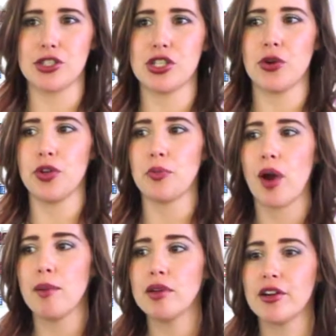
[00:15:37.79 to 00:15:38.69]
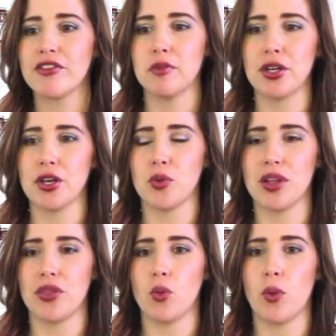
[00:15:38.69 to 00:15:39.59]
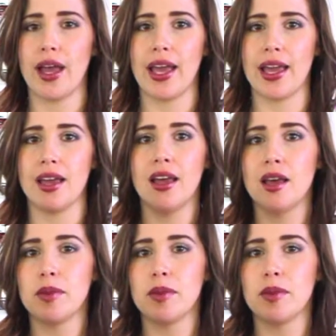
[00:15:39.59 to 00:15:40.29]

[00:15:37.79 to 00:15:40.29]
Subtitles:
So you probably are familiar with the way